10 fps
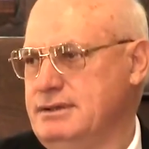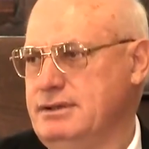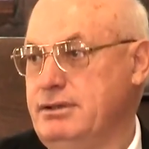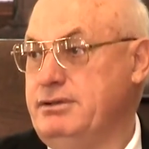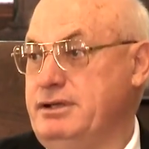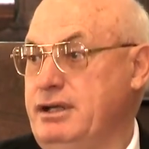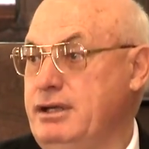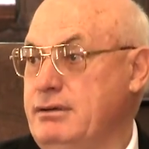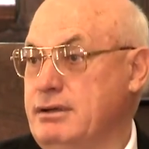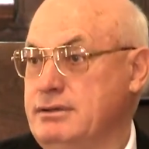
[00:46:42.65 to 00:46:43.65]
Who can
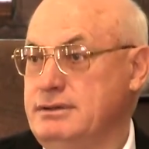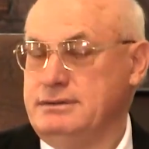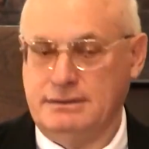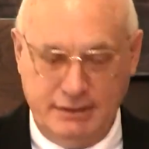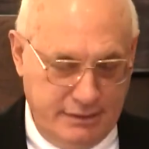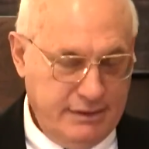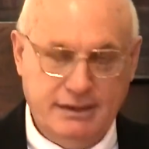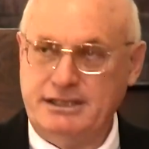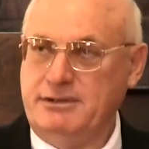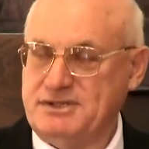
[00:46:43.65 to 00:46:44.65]
hear it?'"
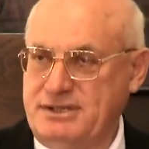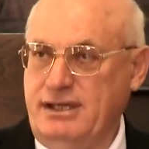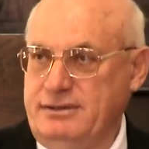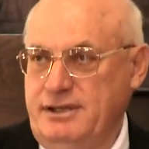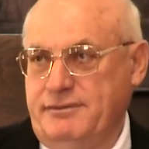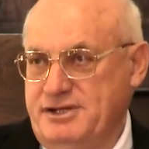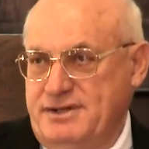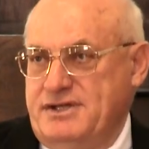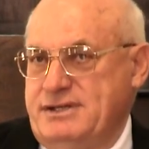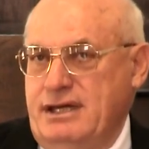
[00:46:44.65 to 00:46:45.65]
And they were saying,
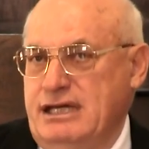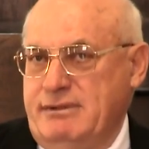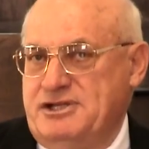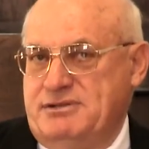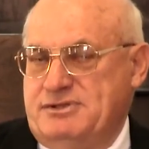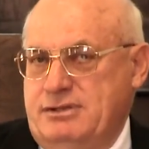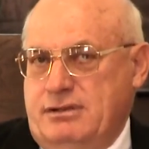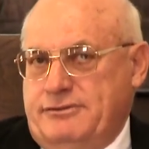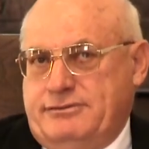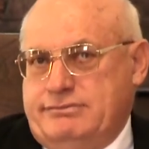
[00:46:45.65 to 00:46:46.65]
they're saying amongst
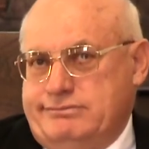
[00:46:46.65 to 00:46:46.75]
themselves,